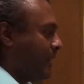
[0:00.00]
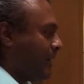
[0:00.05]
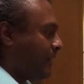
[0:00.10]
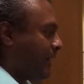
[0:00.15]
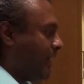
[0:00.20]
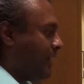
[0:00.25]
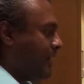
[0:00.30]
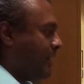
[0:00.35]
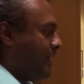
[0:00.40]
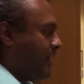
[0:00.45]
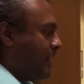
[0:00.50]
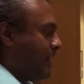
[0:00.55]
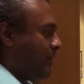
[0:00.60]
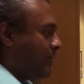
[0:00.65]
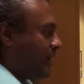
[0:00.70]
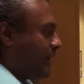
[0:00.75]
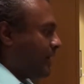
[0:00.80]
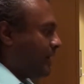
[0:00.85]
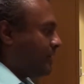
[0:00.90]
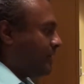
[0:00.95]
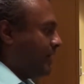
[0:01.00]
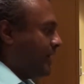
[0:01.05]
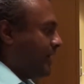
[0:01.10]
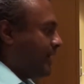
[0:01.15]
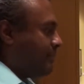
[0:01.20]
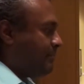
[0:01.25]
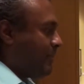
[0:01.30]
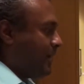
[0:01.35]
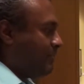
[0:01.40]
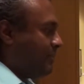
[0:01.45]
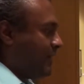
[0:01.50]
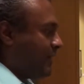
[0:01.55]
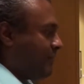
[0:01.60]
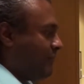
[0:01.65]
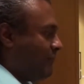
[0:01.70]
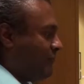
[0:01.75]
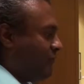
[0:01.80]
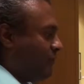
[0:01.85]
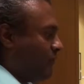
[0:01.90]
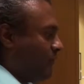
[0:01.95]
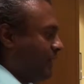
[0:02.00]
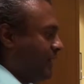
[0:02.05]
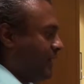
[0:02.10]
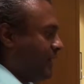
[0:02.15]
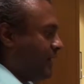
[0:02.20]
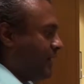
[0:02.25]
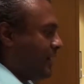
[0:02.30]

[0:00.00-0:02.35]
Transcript: Okay? We're going to create a public void,